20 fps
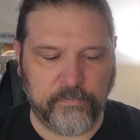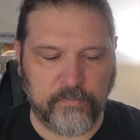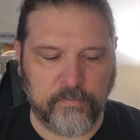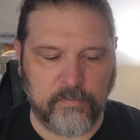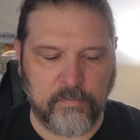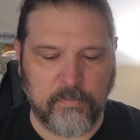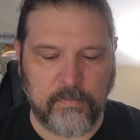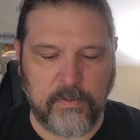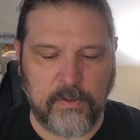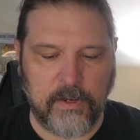
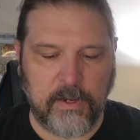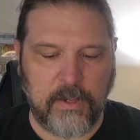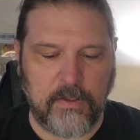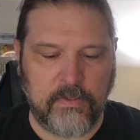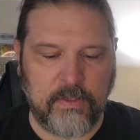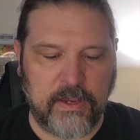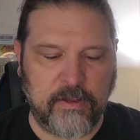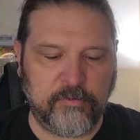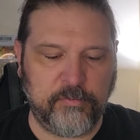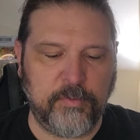Topps
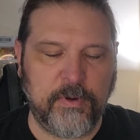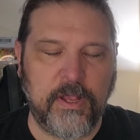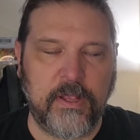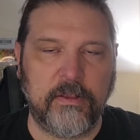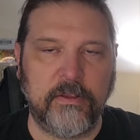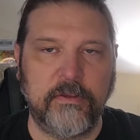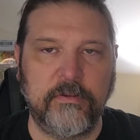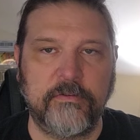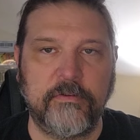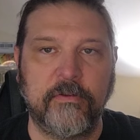Shaquille
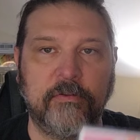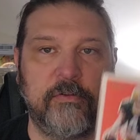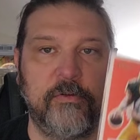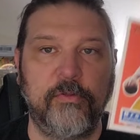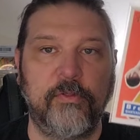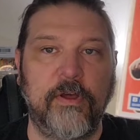O'Neal.